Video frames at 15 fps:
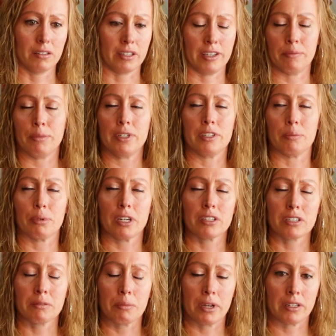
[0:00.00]
give me
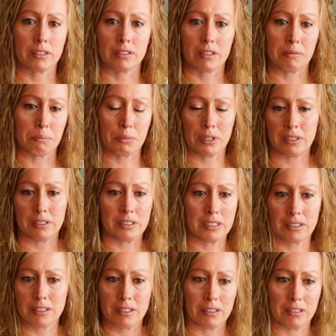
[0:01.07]
depression medicine, but it
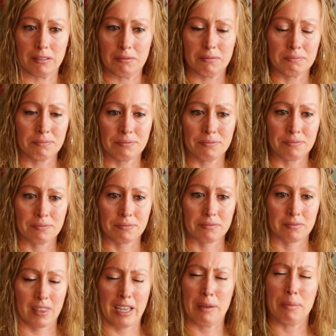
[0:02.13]
doesn't,
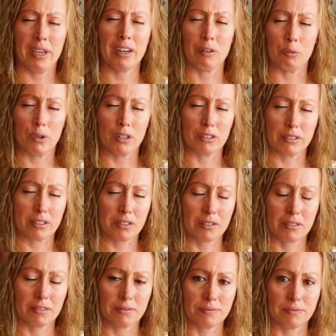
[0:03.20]
it made it
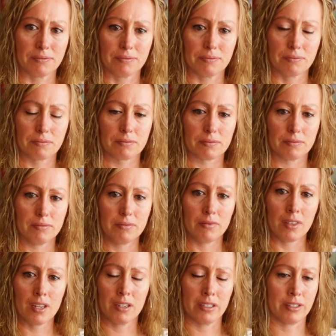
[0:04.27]
worse.
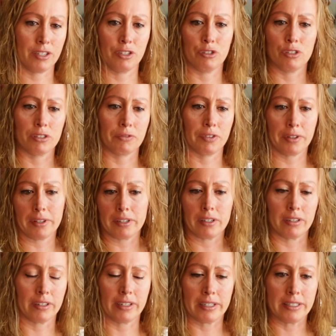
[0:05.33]
Because then you just feel
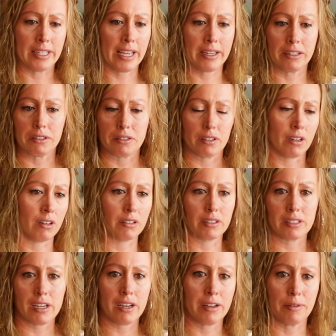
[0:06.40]
like you're in a daze all
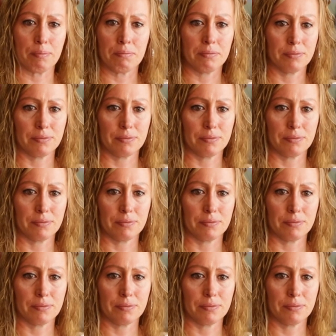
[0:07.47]
the time.